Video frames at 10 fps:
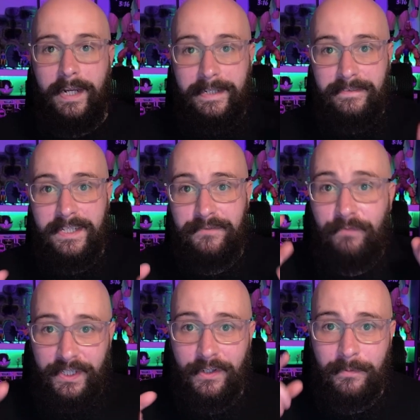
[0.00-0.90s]
In this
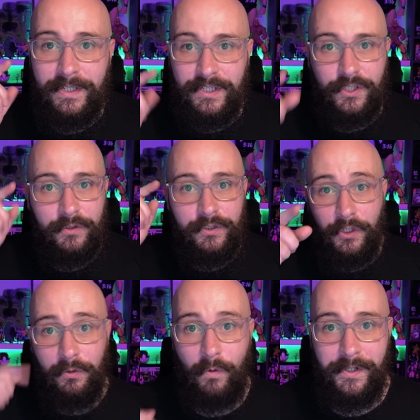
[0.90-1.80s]
video, I'm going to show
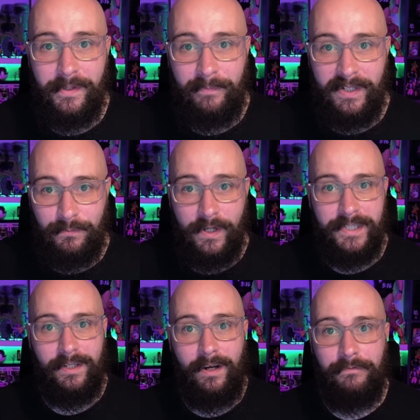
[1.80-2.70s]
you one of the best
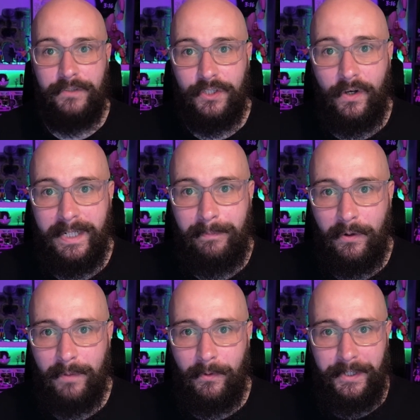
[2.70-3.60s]
ways to hunt for shiny
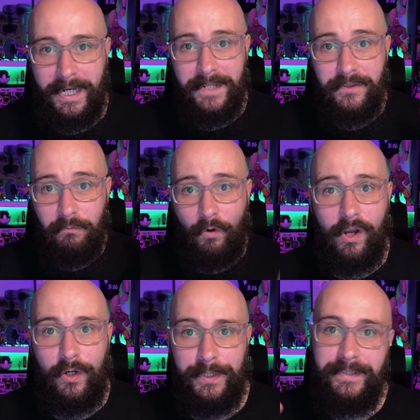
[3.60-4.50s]
Pokemon in the
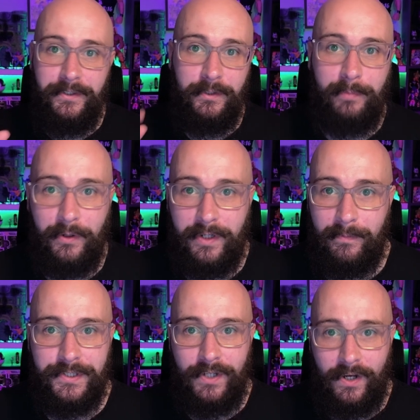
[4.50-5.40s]
wild in the new
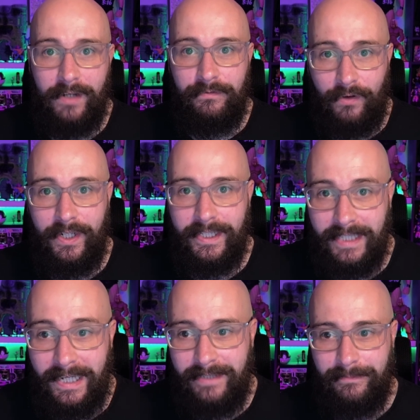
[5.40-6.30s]
Pokemon Scarlet and Violet
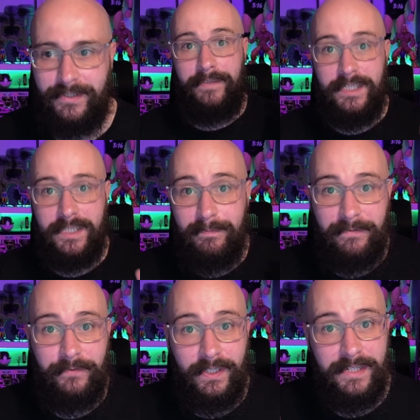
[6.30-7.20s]
games. This
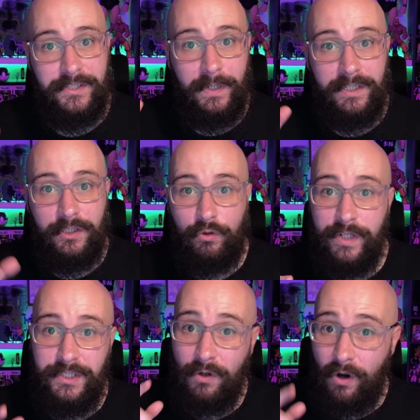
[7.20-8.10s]
method lets you
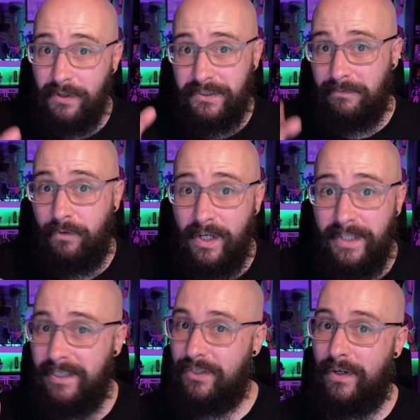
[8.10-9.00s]
increase your odds of
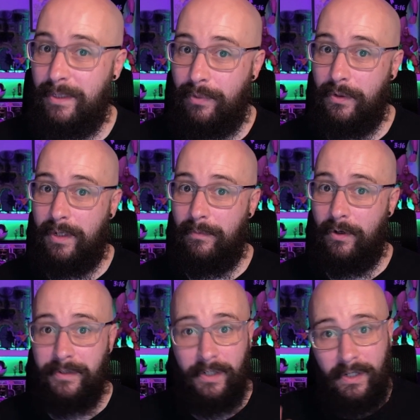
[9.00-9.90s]
finding a shiny
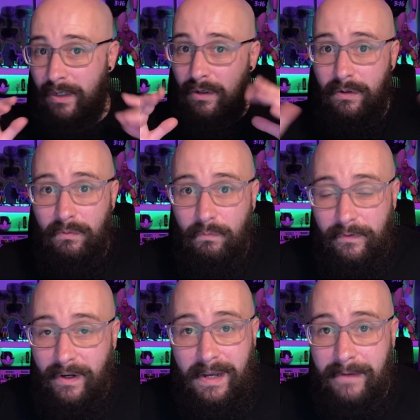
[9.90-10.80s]
Pokemon
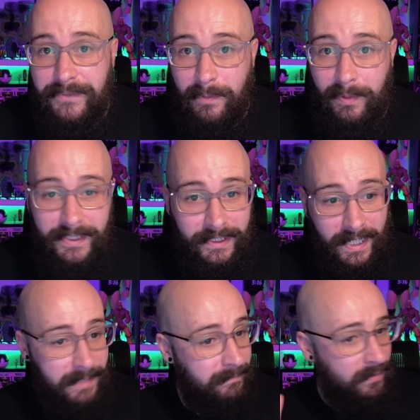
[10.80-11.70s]
without having to complete the
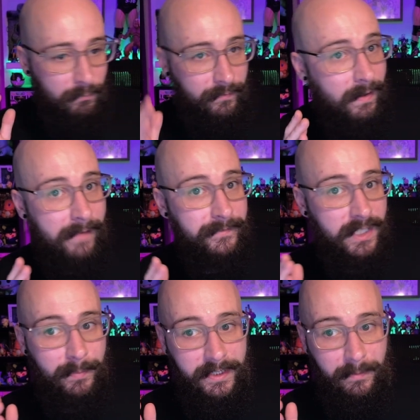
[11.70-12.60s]
game, without having to
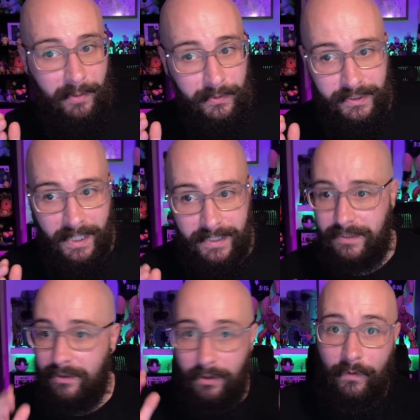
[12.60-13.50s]
complete your
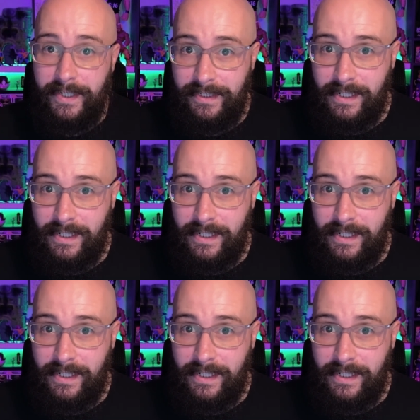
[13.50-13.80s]
Pokedex, or any of that